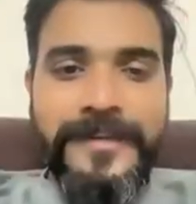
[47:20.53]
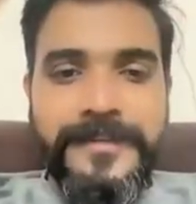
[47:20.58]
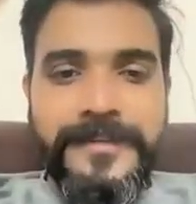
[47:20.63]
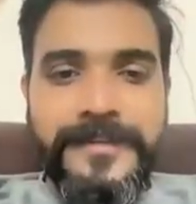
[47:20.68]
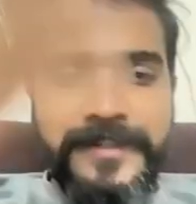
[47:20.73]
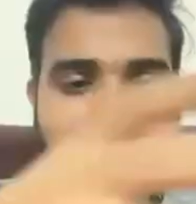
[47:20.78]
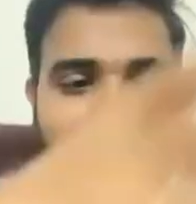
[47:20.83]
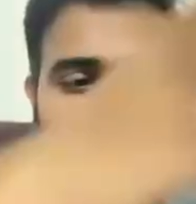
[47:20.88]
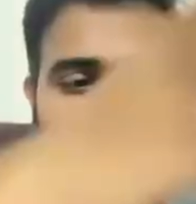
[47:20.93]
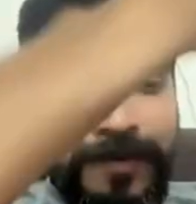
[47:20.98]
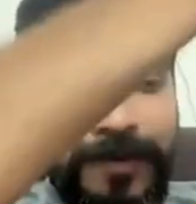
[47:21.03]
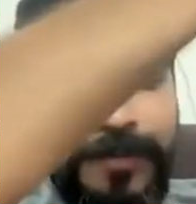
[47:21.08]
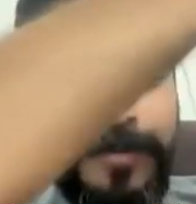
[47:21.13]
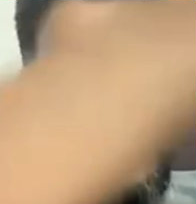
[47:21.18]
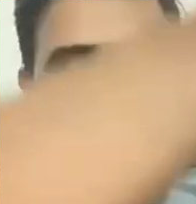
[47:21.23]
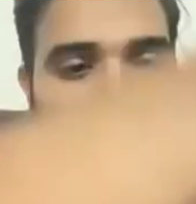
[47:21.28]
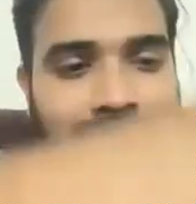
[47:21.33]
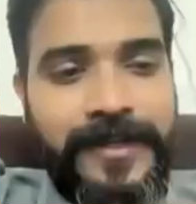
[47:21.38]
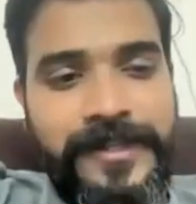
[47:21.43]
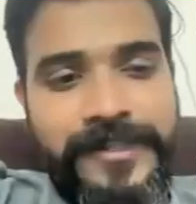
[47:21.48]
This is what
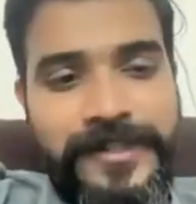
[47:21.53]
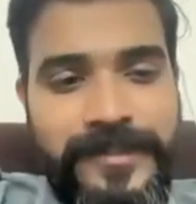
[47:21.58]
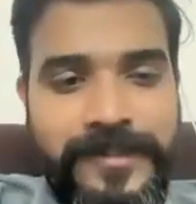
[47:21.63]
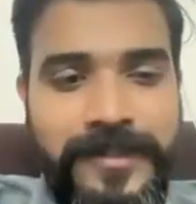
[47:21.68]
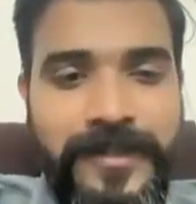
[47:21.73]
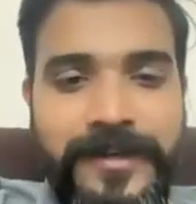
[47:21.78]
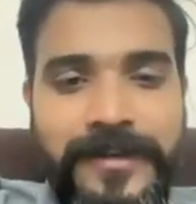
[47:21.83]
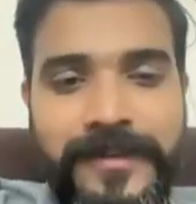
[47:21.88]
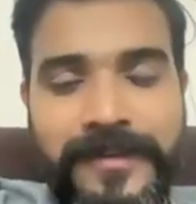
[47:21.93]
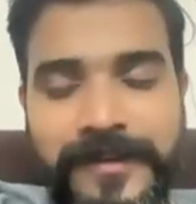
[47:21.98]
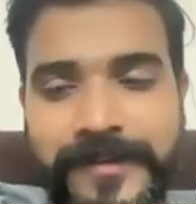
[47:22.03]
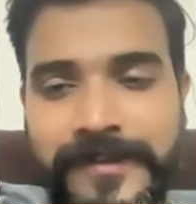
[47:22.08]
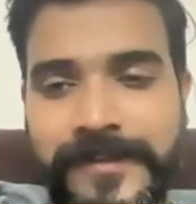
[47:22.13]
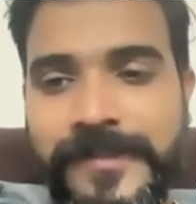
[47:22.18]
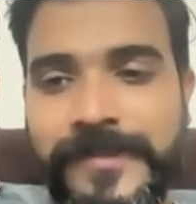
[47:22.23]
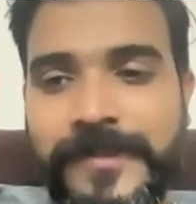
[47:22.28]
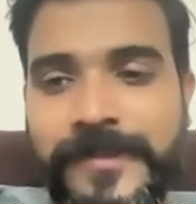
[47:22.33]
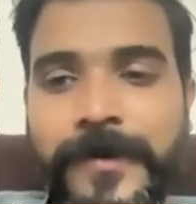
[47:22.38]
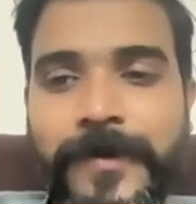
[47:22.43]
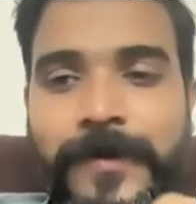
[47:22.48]
you teach, learn.
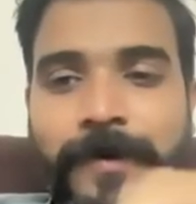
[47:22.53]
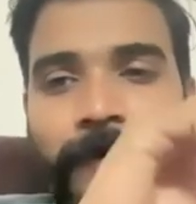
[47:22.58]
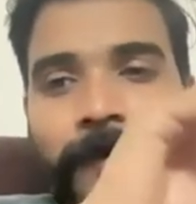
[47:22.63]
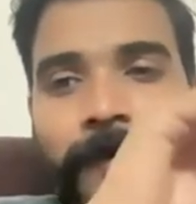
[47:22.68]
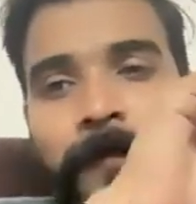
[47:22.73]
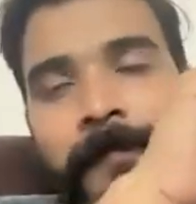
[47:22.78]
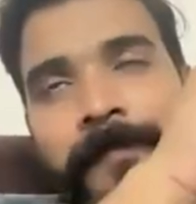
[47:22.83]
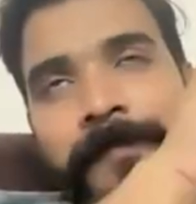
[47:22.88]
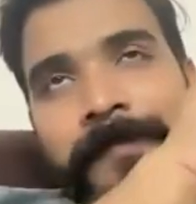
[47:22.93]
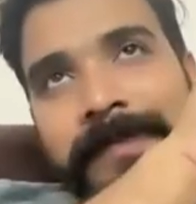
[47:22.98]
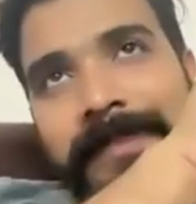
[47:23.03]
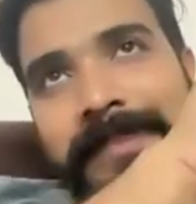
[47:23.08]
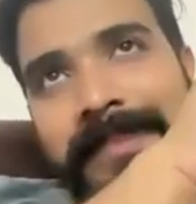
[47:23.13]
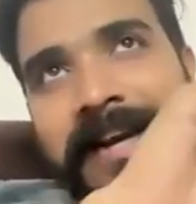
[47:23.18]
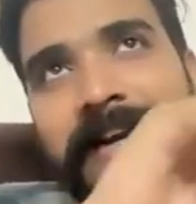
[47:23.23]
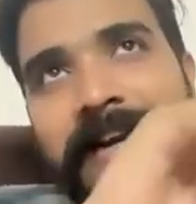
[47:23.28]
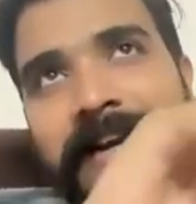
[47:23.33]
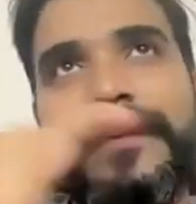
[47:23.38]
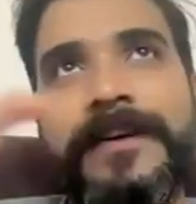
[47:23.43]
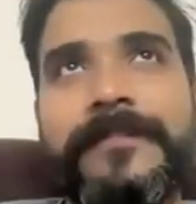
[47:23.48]
So
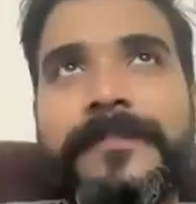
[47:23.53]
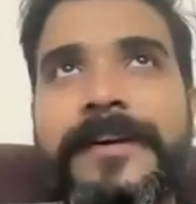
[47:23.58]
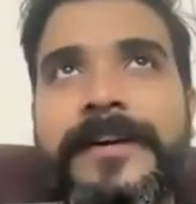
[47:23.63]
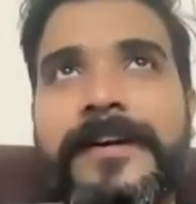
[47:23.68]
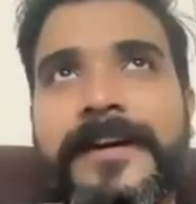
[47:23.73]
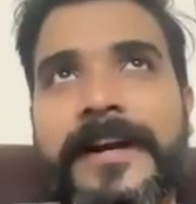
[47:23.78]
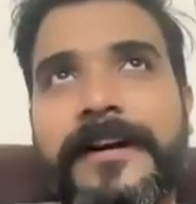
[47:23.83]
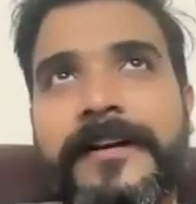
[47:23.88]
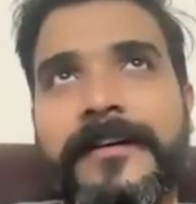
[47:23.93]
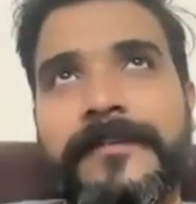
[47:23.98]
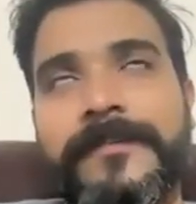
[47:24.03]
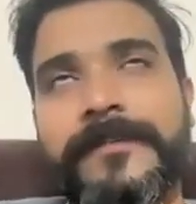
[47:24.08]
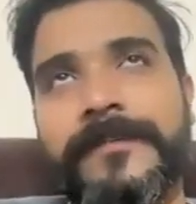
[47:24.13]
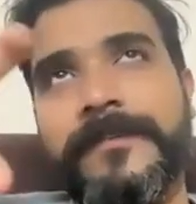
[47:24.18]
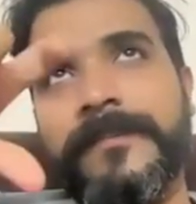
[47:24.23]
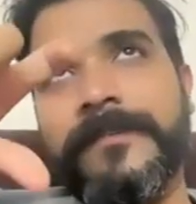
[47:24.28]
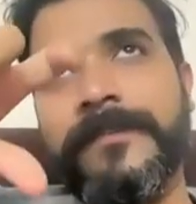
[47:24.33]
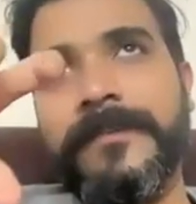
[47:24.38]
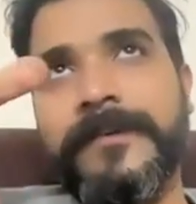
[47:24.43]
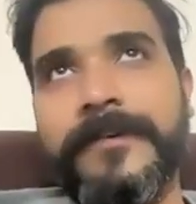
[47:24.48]
that way we kind of
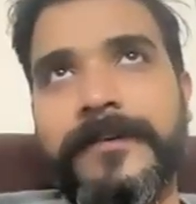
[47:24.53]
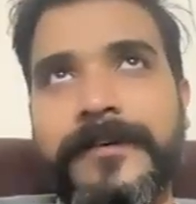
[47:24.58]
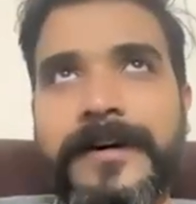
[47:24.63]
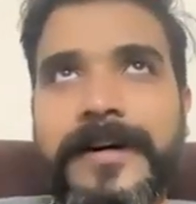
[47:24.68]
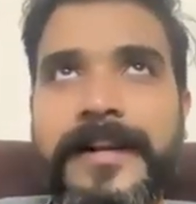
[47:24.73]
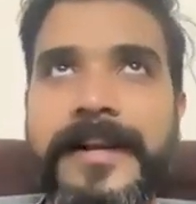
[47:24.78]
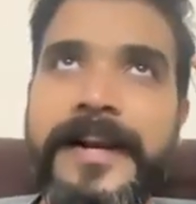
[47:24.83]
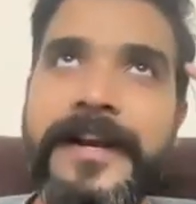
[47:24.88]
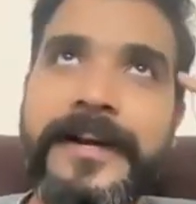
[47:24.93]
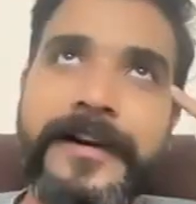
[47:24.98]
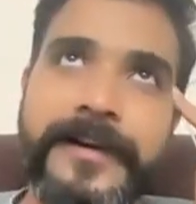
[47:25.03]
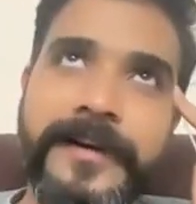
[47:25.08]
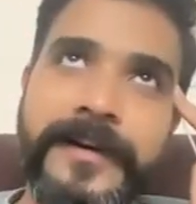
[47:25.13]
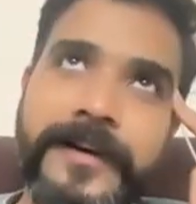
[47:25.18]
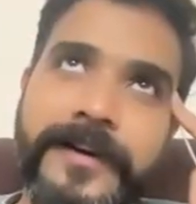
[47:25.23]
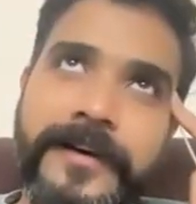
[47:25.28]
aligned.